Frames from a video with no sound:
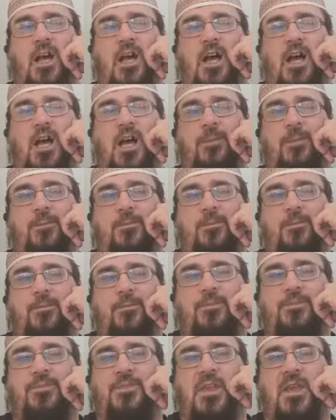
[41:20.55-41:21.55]
um,
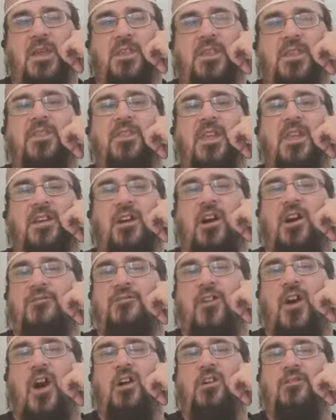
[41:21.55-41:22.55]
they are
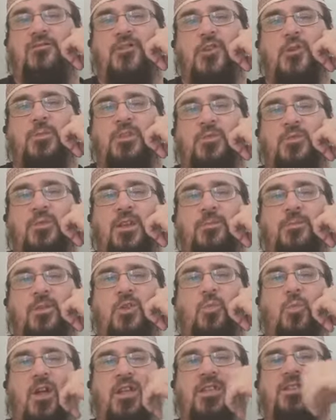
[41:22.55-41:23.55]
far and few between, but
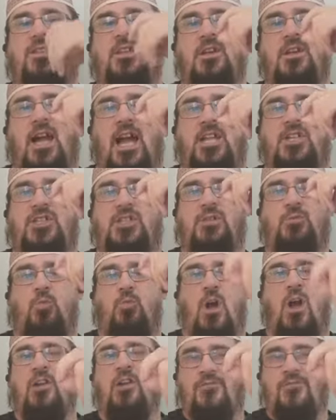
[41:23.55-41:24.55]
the ones that actually
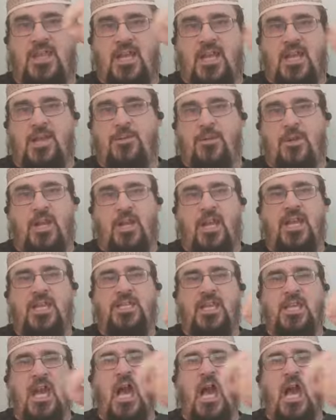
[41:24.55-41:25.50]
work for their communities,